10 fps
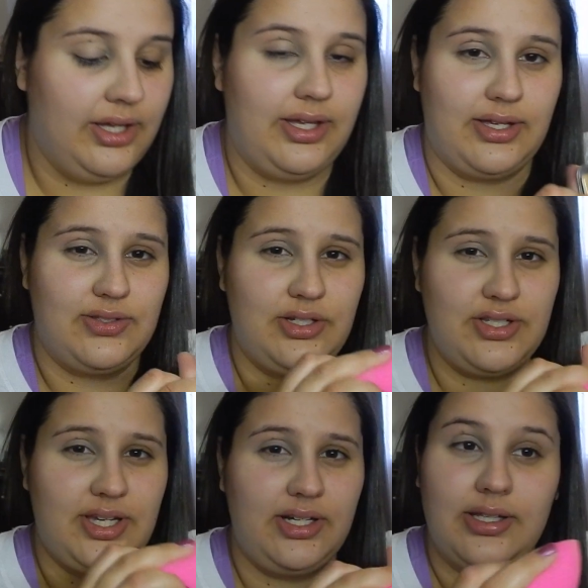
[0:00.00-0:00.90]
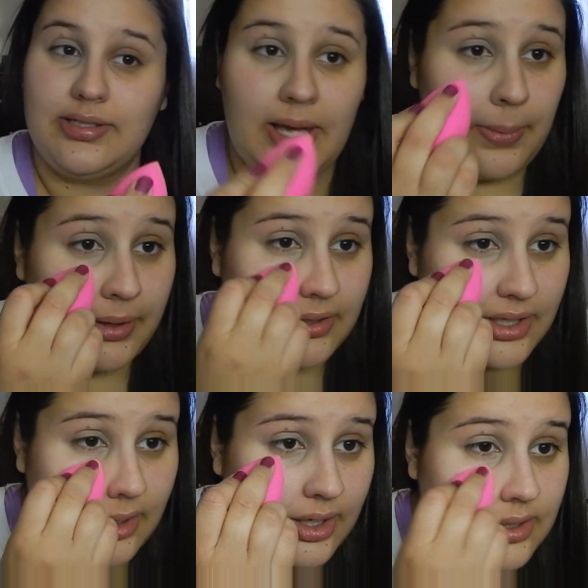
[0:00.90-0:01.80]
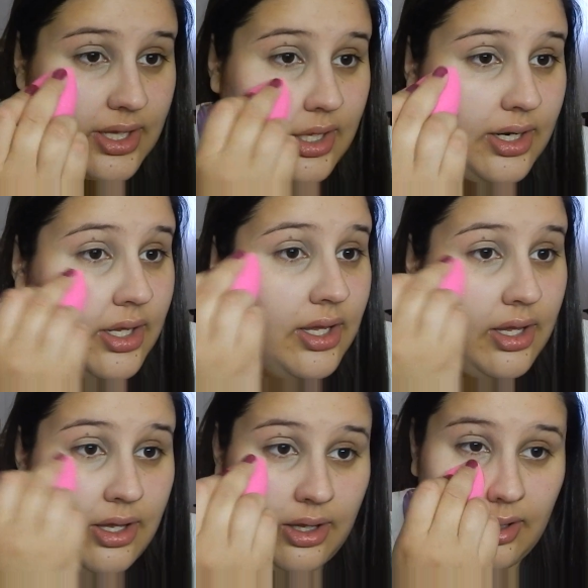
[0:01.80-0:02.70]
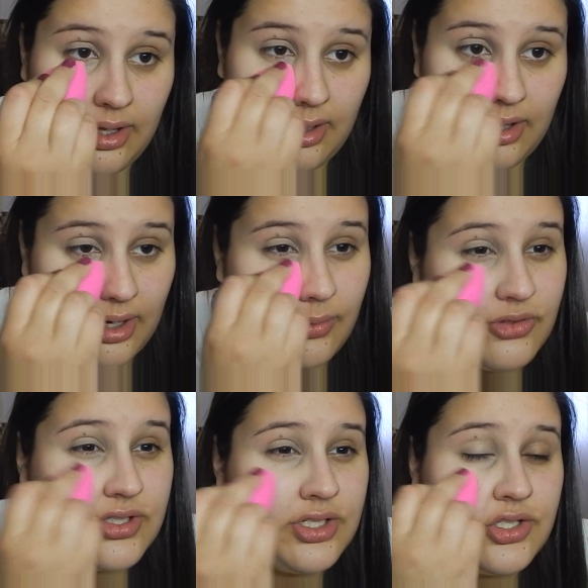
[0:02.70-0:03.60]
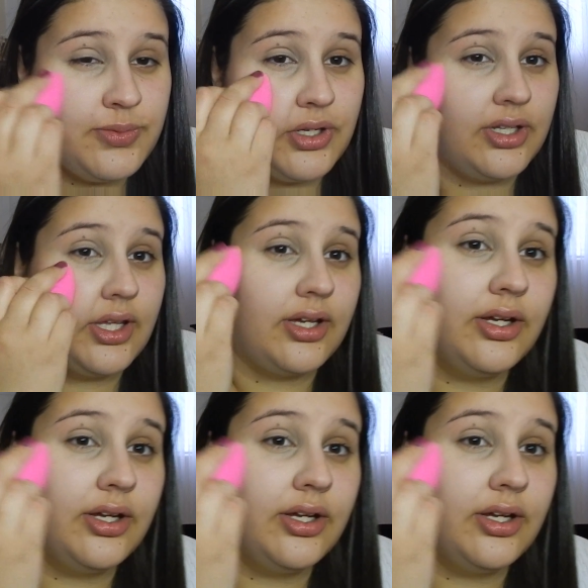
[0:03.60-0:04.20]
yeah, so I just kind of like tap it in there, and then I mostly just put it like